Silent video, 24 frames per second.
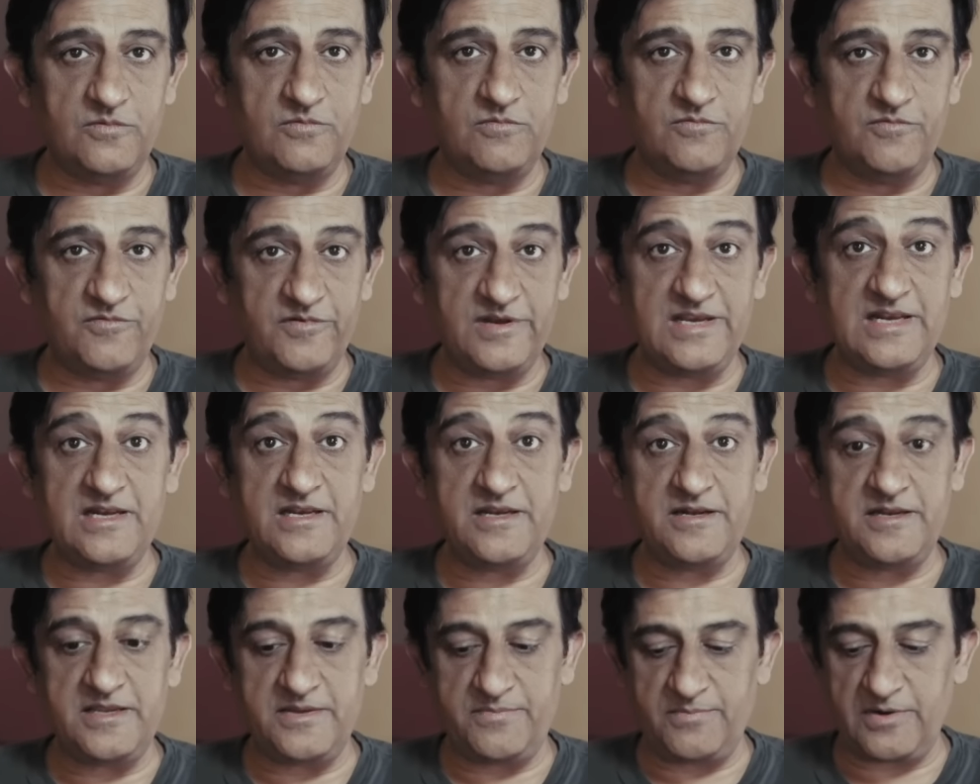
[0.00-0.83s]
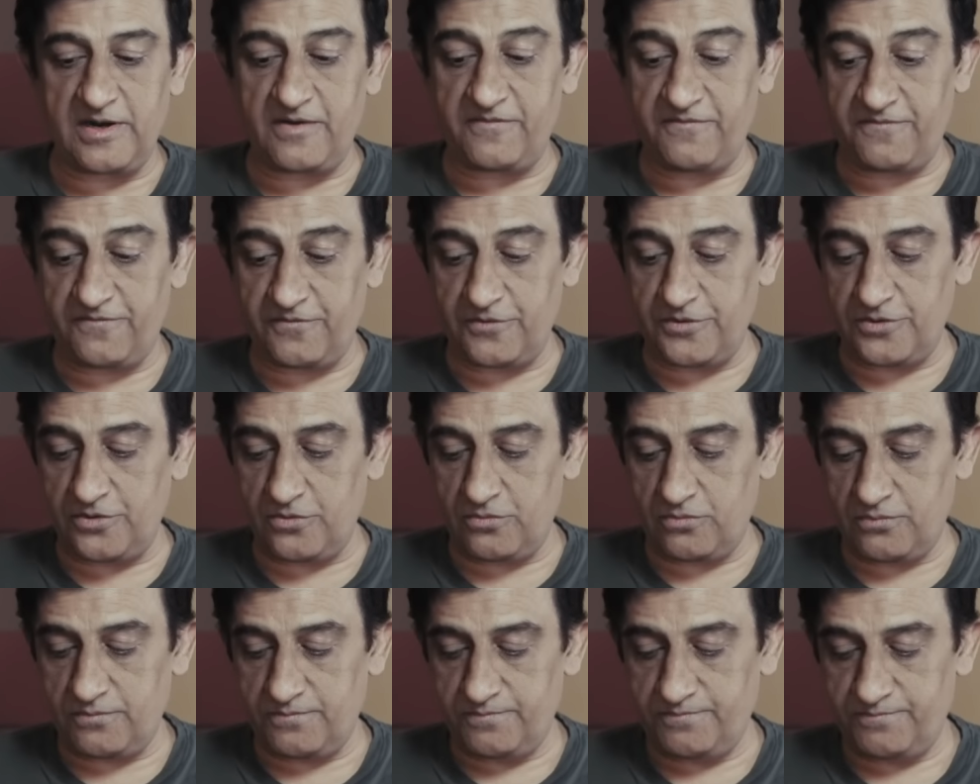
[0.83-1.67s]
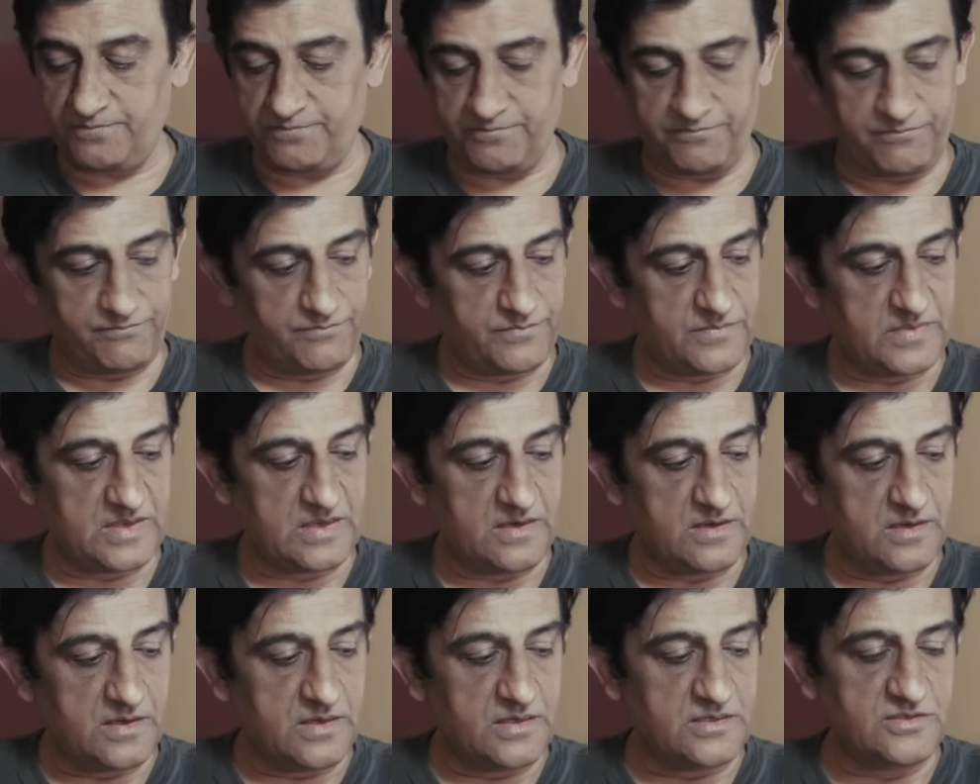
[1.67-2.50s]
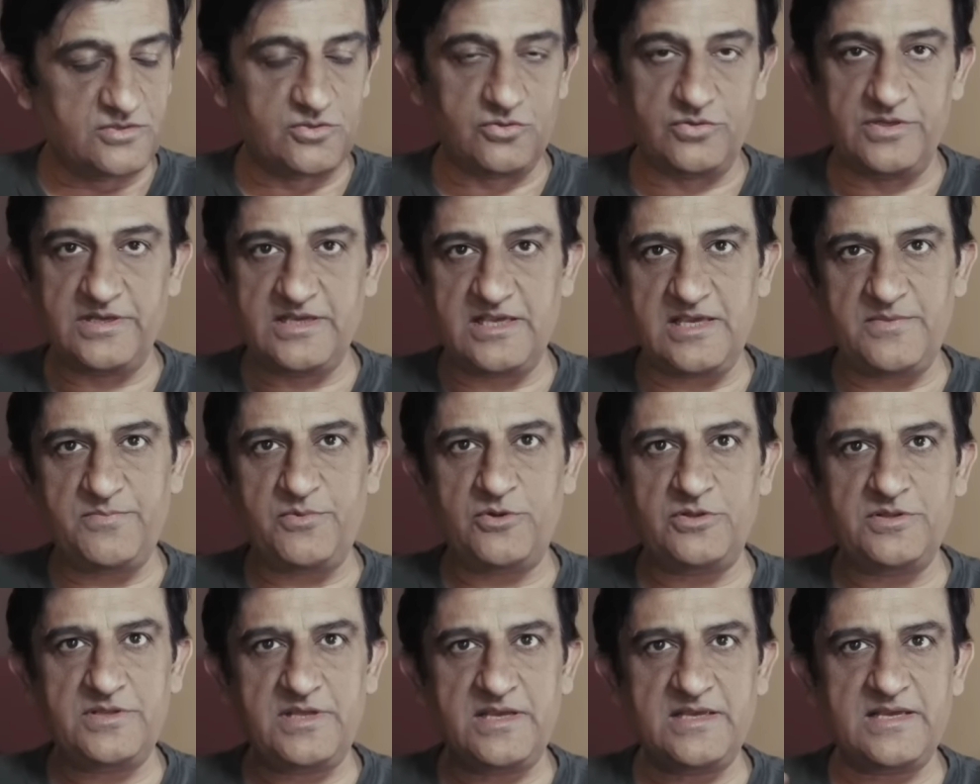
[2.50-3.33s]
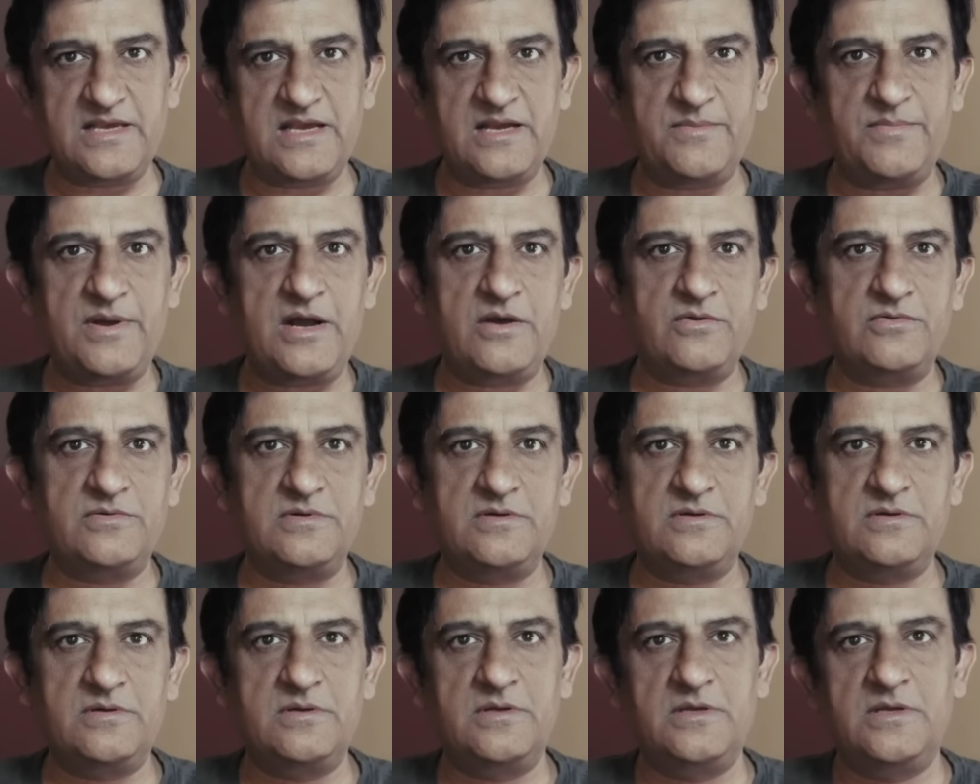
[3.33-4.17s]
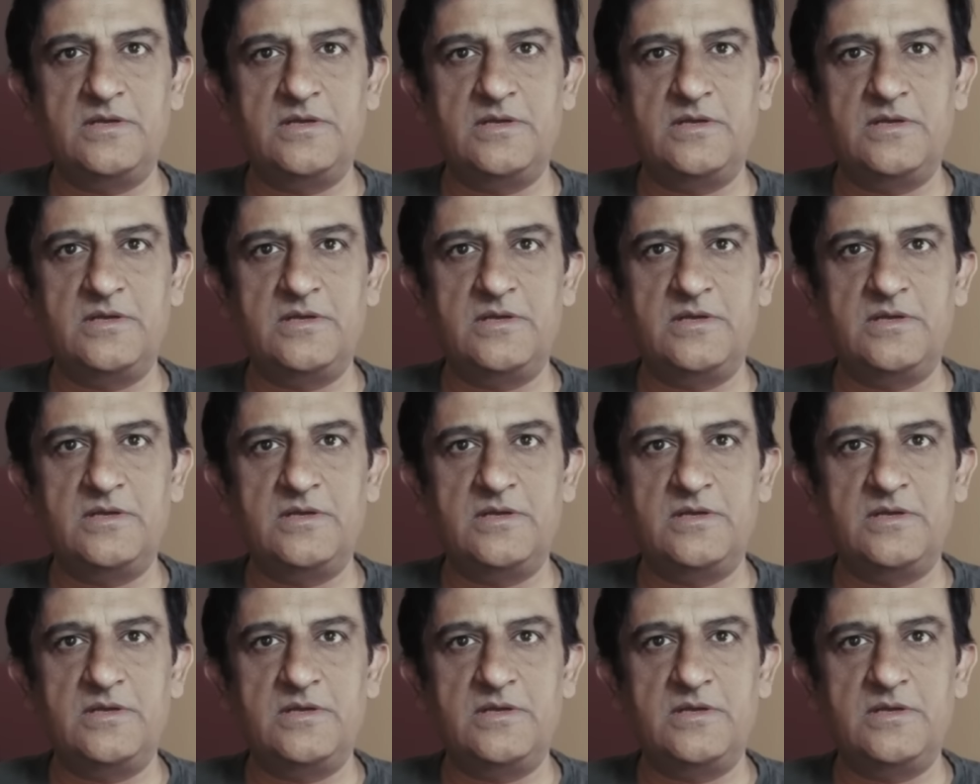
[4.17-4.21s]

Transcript: Really deep love for you. So they keep on thinking about